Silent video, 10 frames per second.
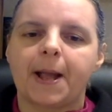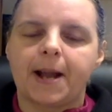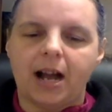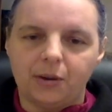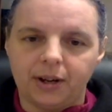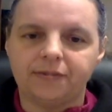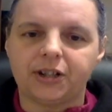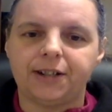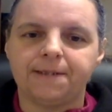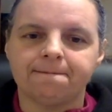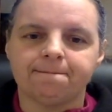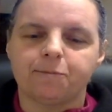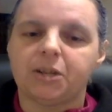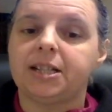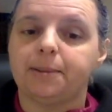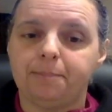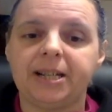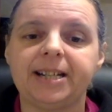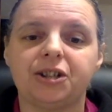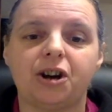However, it's a
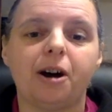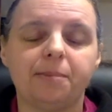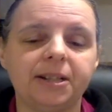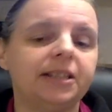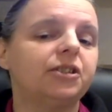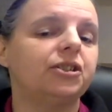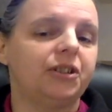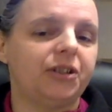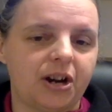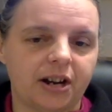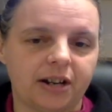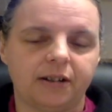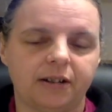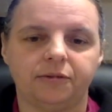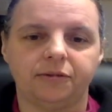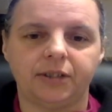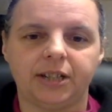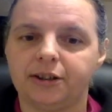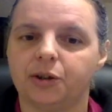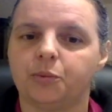big topic. There's a lot of
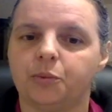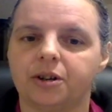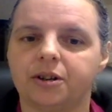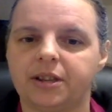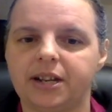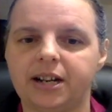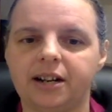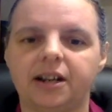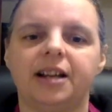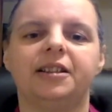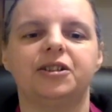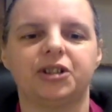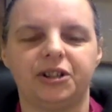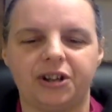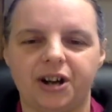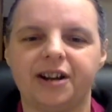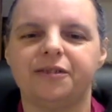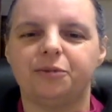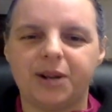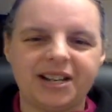inner work there, and there's a lot
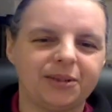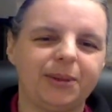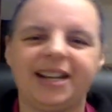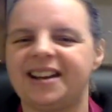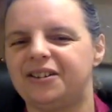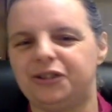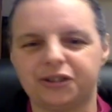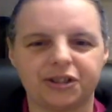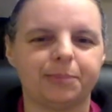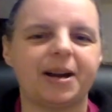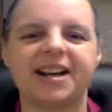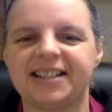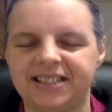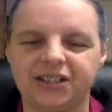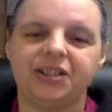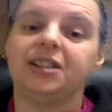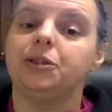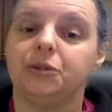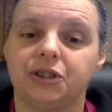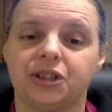of ways we get hooked back into the
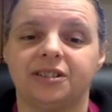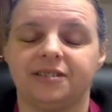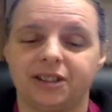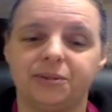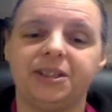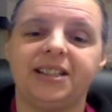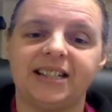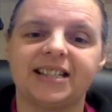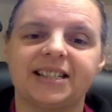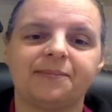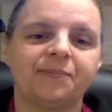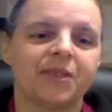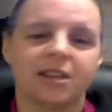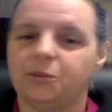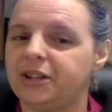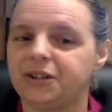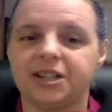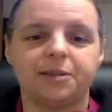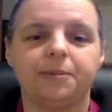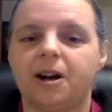illusion. There really is. Whether
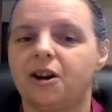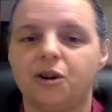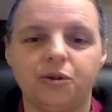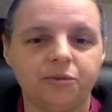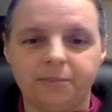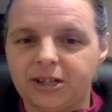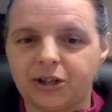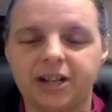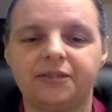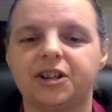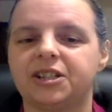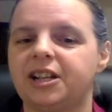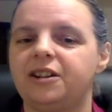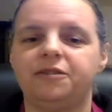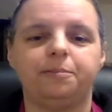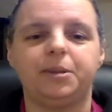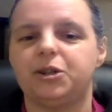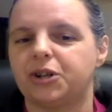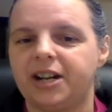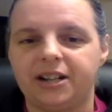it's our own betrayal of ourselves,
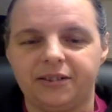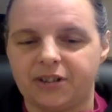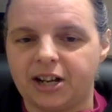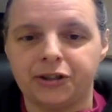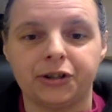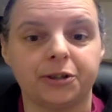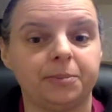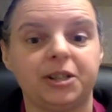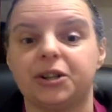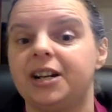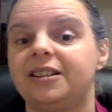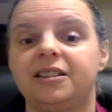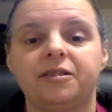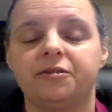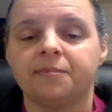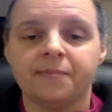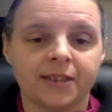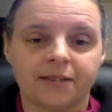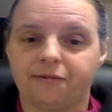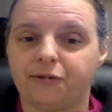betrayal of others, betrayal of
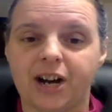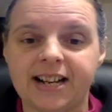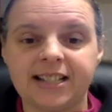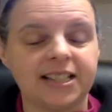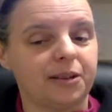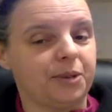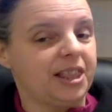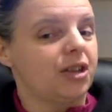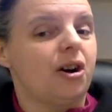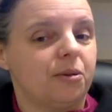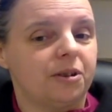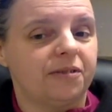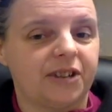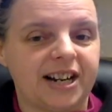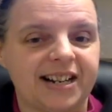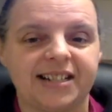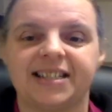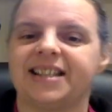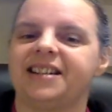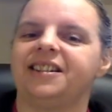friends that we thought were
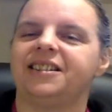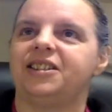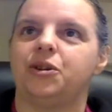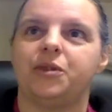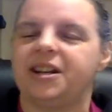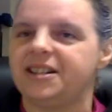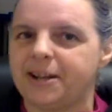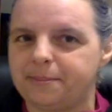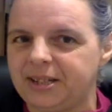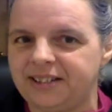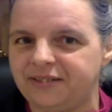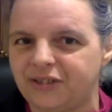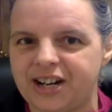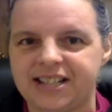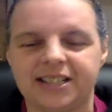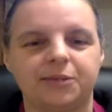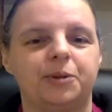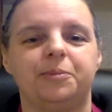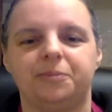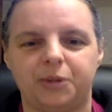friends that don't end up being friends
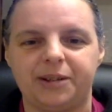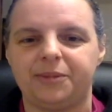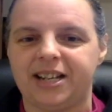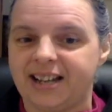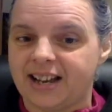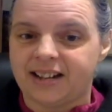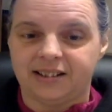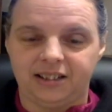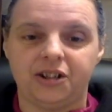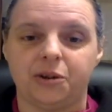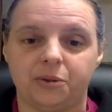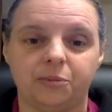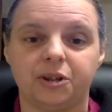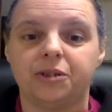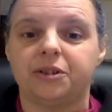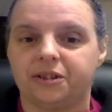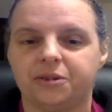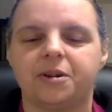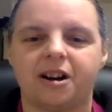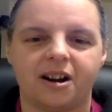when we get, you know, when we're going
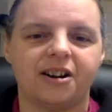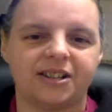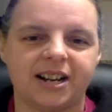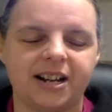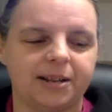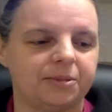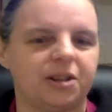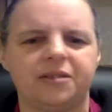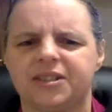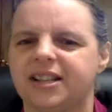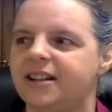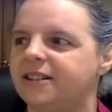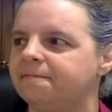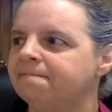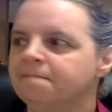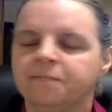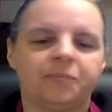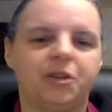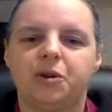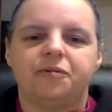through our hard times, all of a sudden,
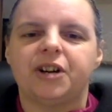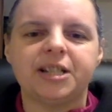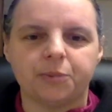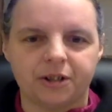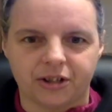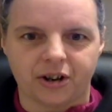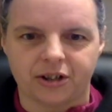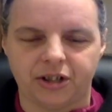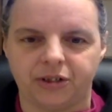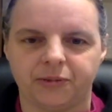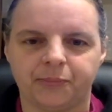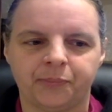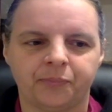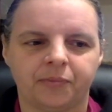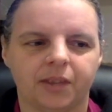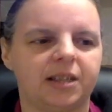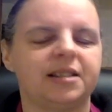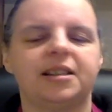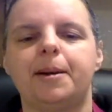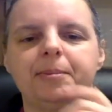no friends want to talk to you.
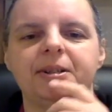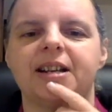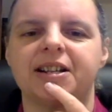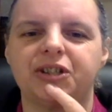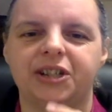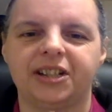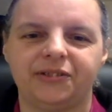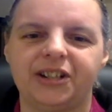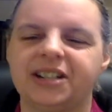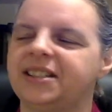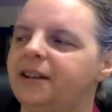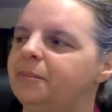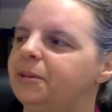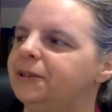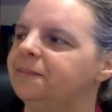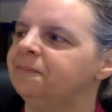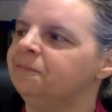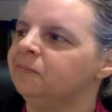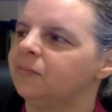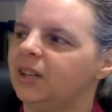This happened, actually, I'll give you an example.
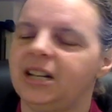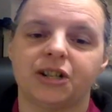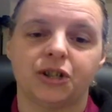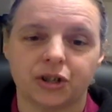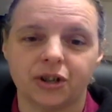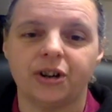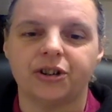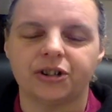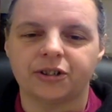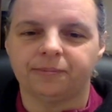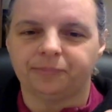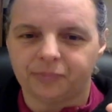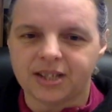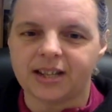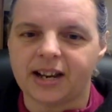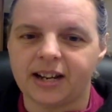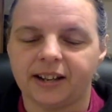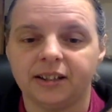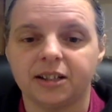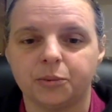In a church
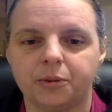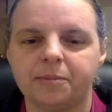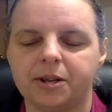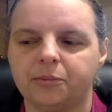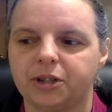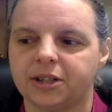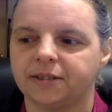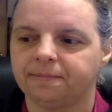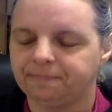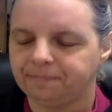setting, this woman was,